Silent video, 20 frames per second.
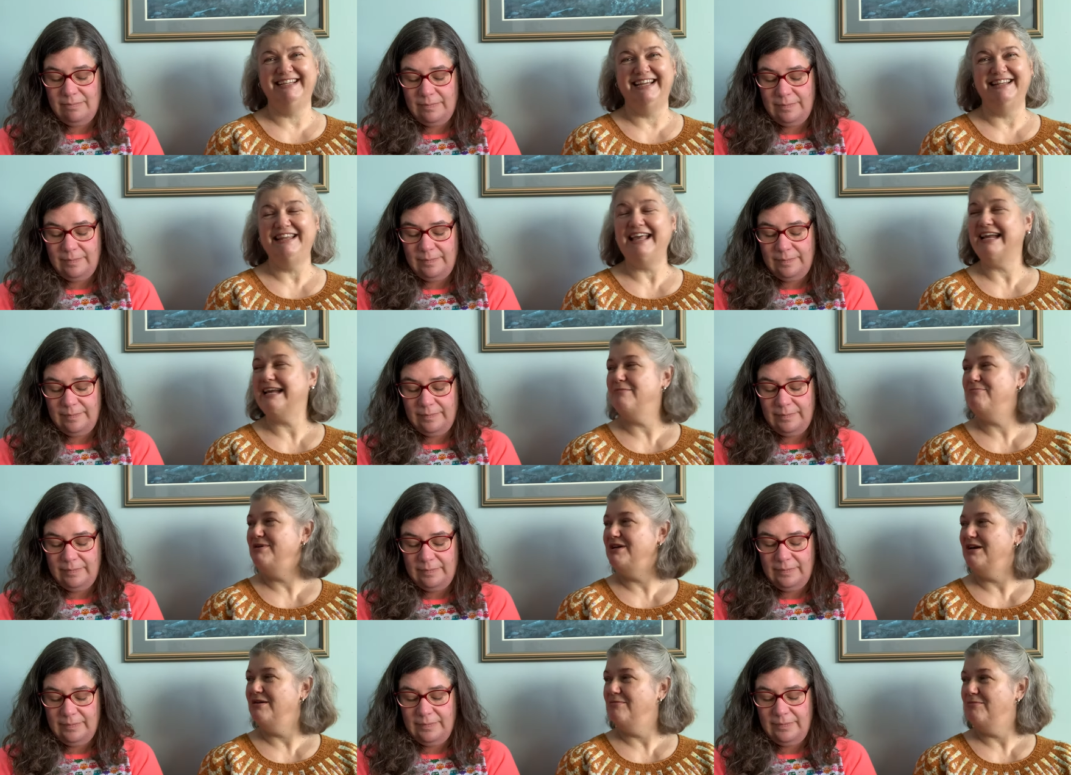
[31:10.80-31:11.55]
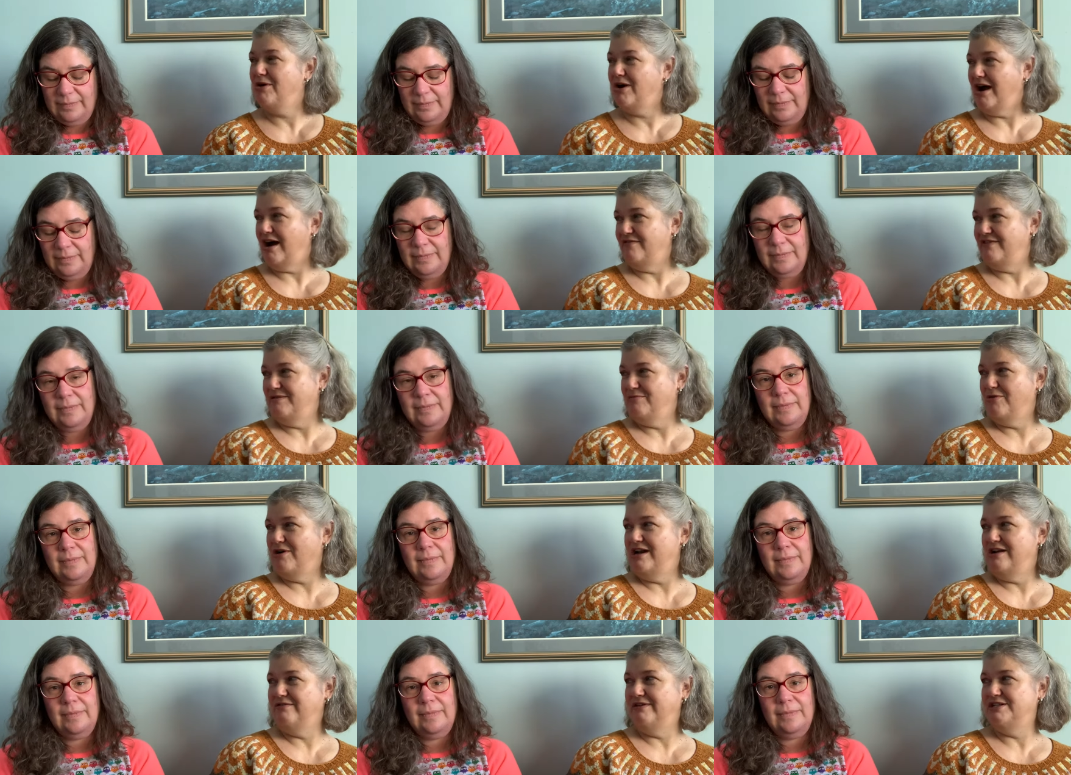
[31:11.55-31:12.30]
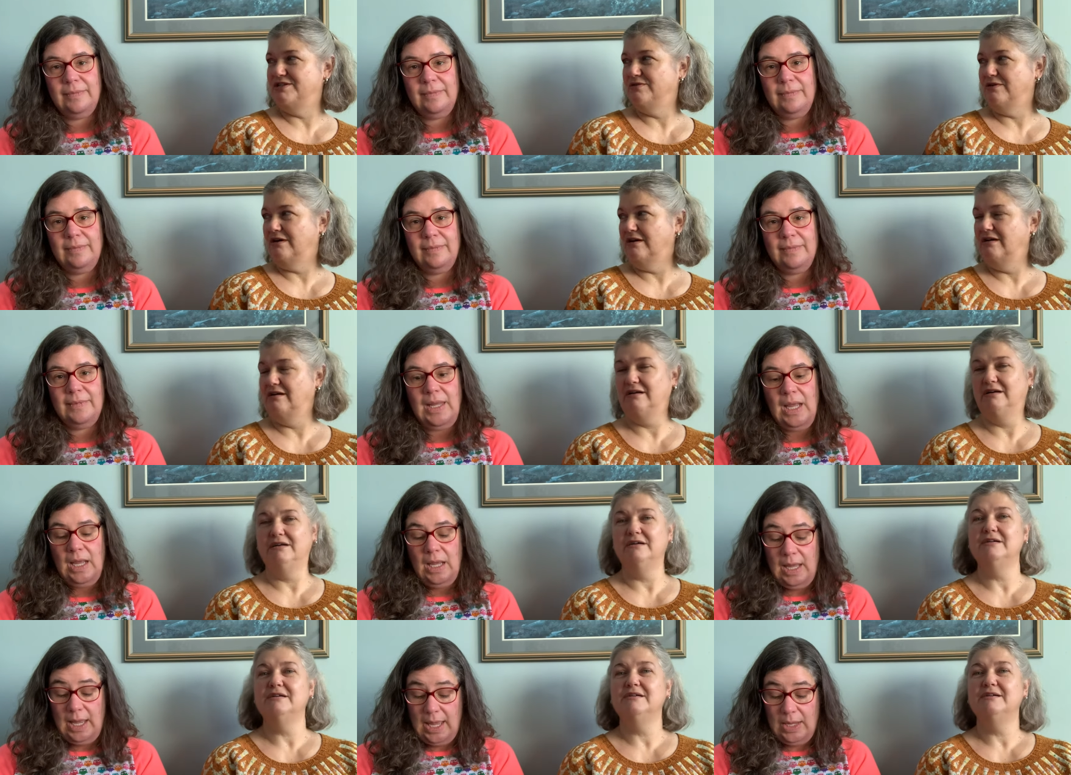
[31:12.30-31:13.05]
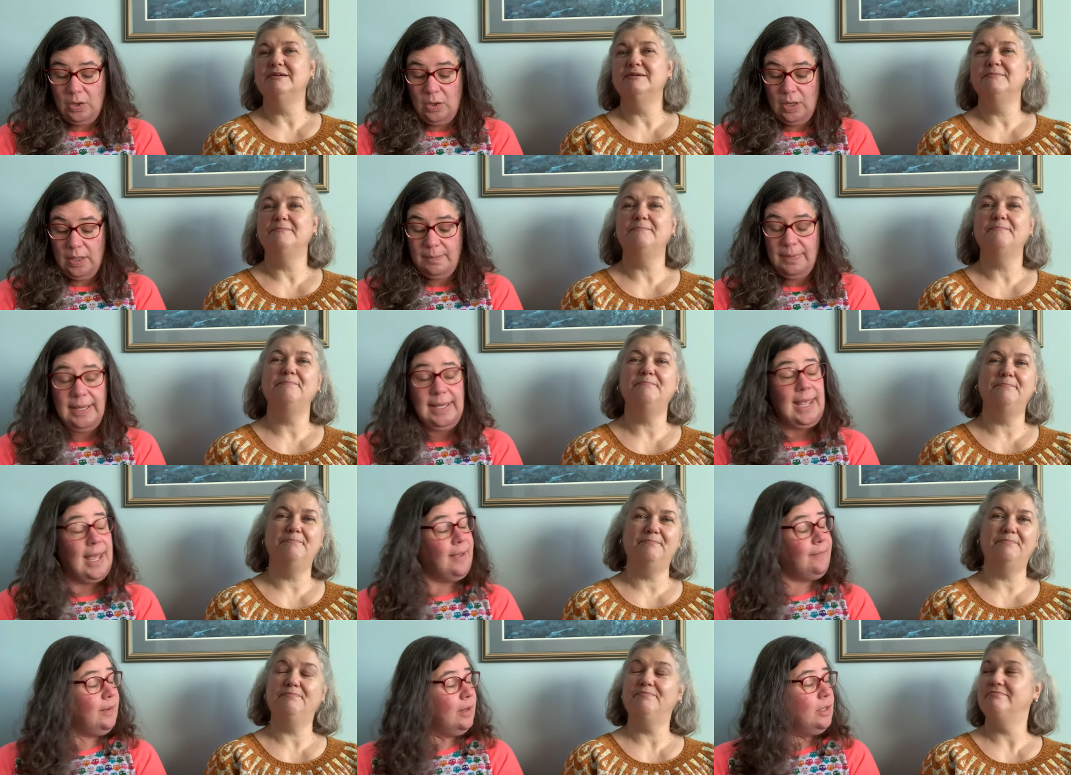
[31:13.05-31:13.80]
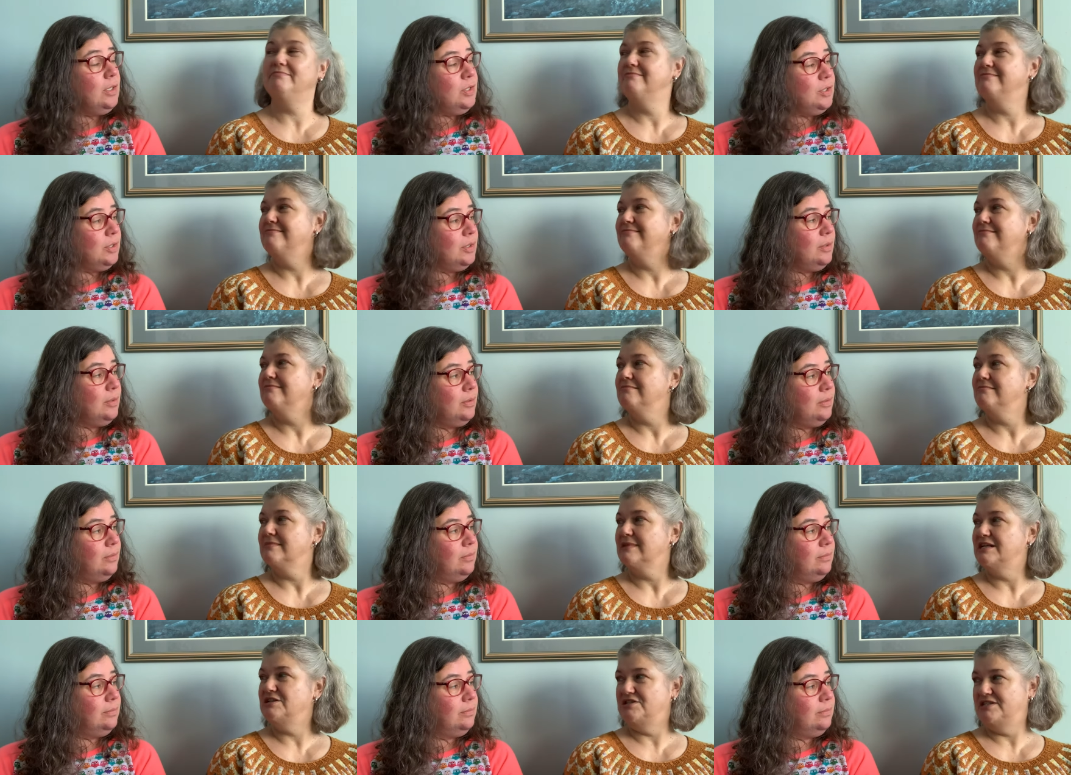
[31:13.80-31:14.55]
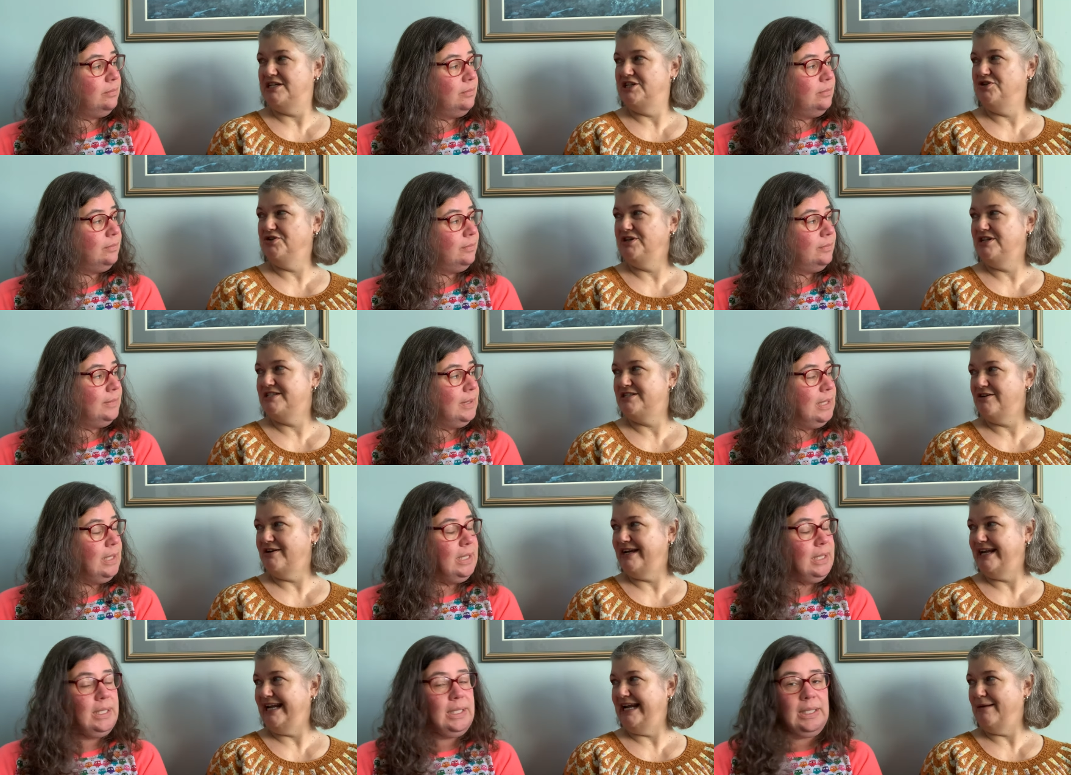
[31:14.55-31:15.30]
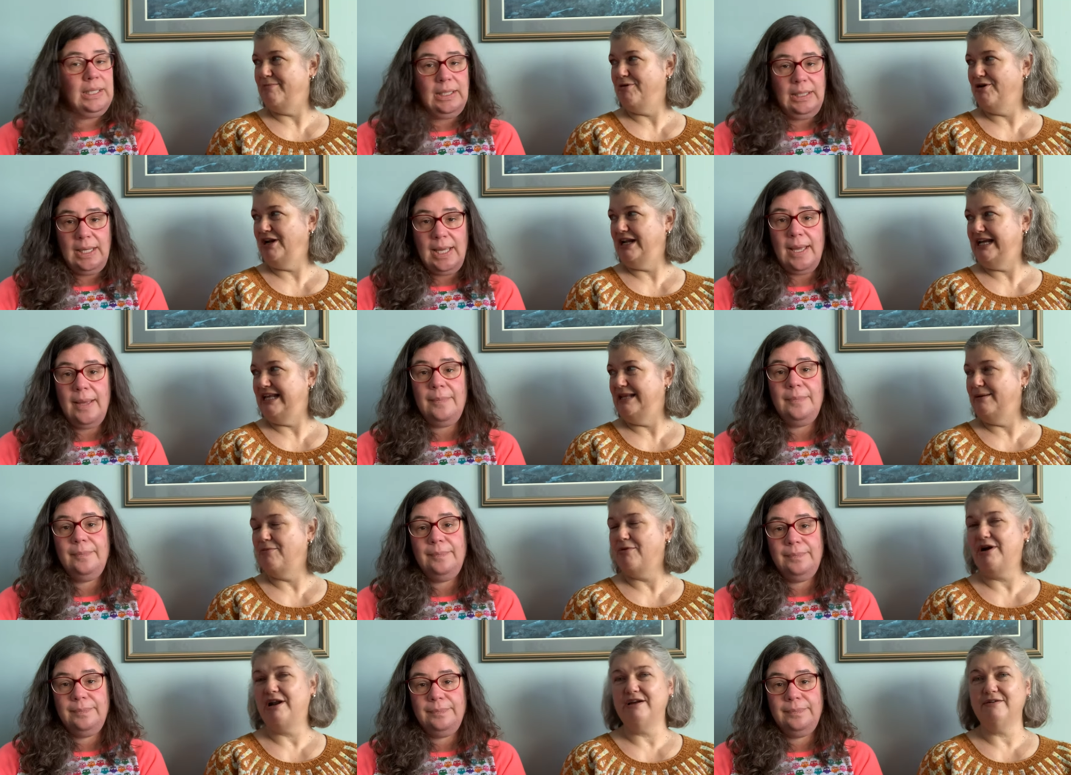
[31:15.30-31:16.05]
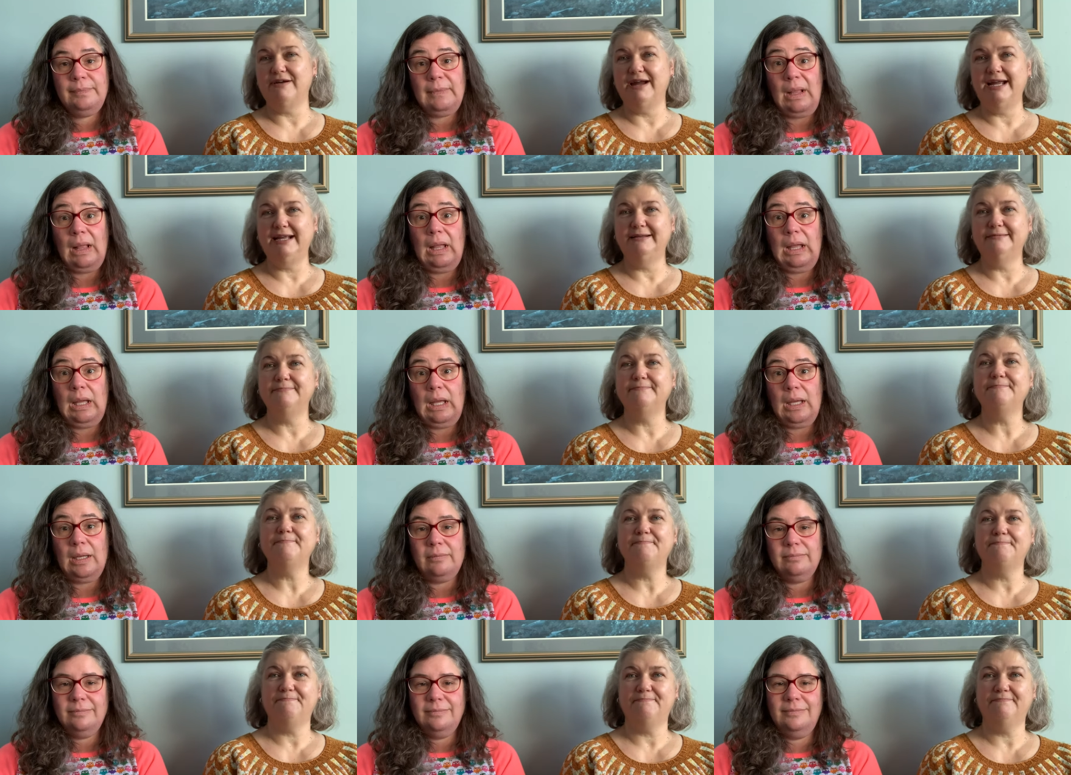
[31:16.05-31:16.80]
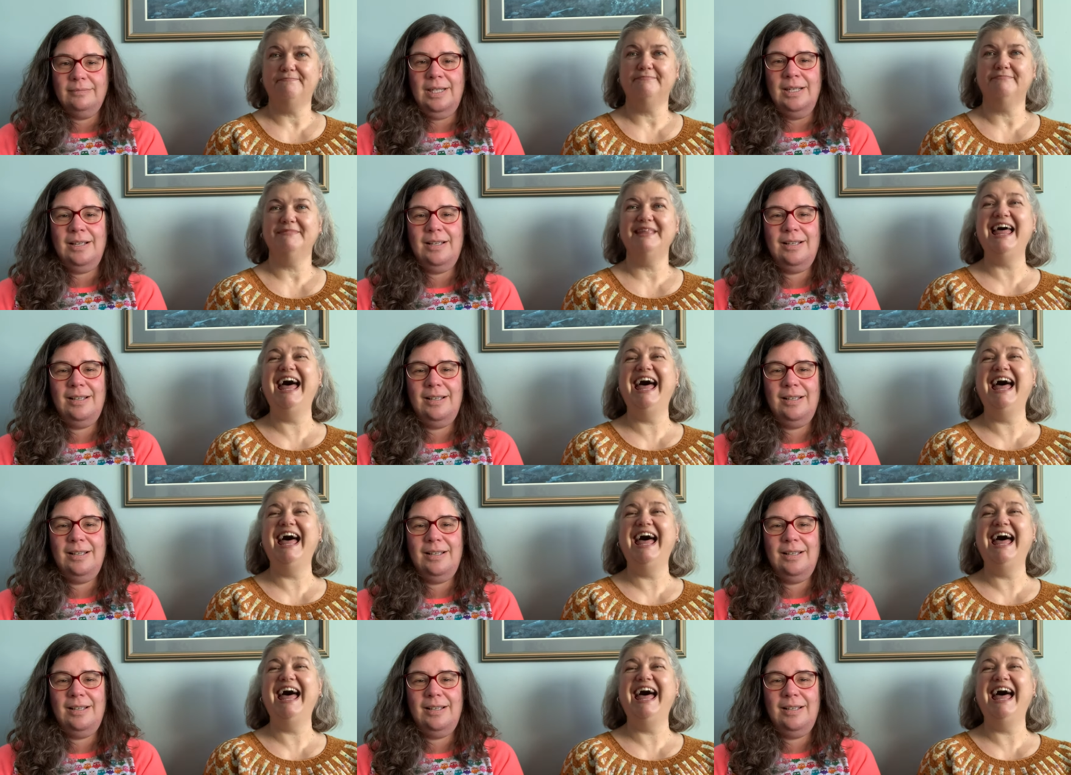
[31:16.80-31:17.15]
Speaker 1: That can be your coffee morning ritual. It could be, yeah, very true. Because you said you're going to start getting up early yeah. in the morning, right? yep.